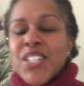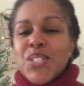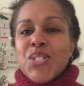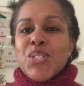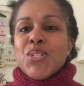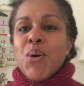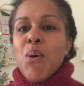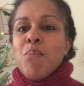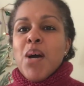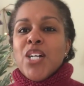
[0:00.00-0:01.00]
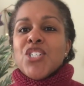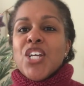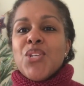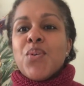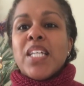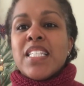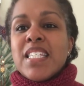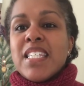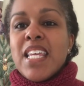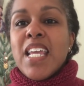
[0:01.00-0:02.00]
it so much, and you can
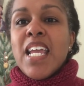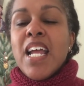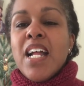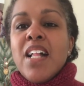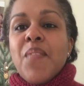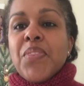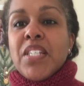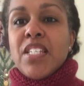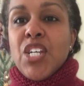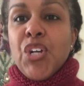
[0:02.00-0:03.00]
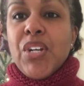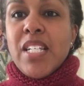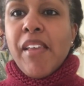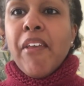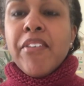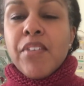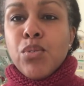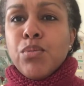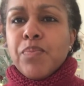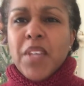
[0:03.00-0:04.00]
see the decreases.
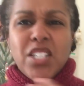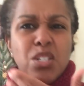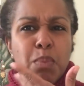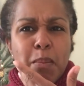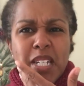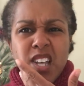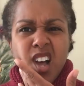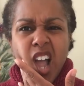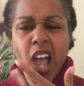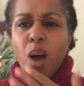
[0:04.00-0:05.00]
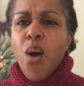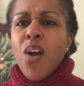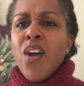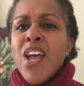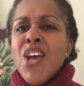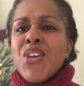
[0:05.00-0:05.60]
Oh, I just bit my tongue out.